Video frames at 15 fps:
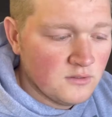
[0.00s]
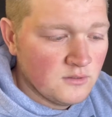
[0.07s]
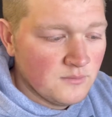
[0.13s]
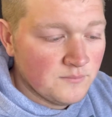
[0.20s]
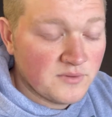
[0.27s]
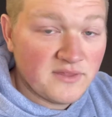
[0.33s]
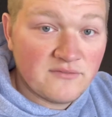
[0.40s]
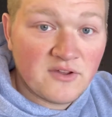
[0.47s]

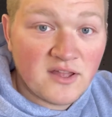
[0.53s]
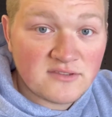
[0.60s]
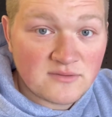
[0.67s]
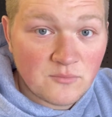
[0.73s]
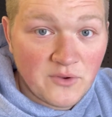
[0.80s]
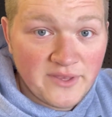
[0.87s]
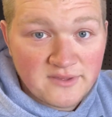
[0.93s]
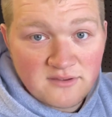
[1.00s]
But they've got some
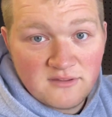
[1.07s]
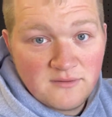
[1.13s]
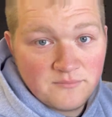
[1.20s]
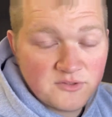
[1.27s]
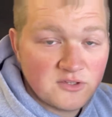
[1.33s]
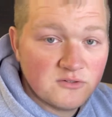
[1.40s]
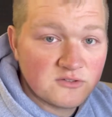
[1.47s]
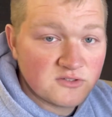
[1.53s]
weight to them
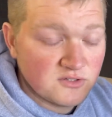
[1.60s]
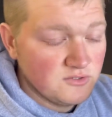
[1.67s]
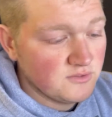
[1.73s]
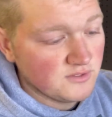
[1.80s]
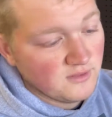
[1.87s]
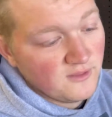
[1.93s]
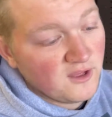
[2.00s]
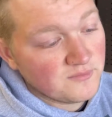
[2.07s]
too, so you
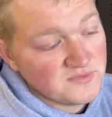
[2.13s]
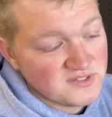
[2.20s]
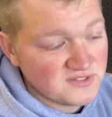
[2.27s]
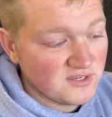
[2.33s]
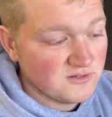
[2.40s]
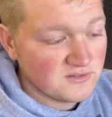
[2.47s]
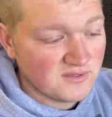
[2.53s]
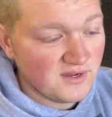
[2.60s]
can lob these
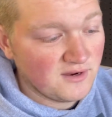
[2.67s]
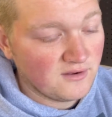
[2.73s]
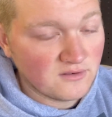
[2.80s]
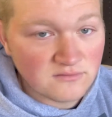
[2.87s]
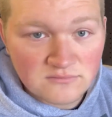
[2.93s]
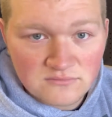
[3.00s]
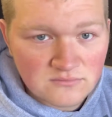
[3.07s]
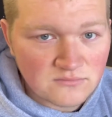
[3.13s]
out there and
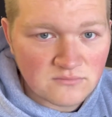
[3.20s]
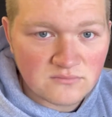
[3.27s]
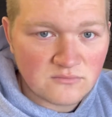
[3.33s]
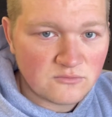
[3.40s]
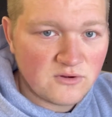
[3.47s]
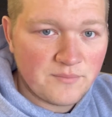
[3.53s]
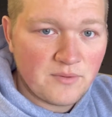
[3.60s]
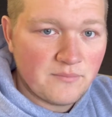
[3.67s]

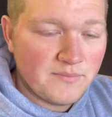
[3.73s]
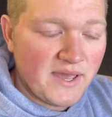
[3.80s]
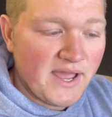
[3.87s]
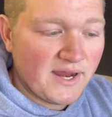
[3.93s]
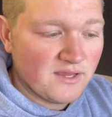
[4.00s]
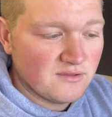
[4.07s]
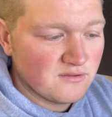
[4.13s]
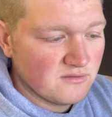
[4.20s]
rip them back
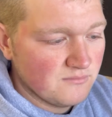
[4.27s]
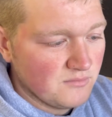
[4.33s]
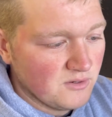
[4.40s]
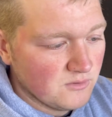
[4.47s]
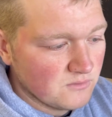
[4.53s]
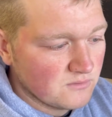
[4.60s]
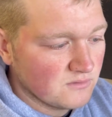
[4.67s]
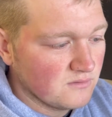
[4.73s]
into the
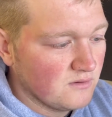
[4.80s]
boat.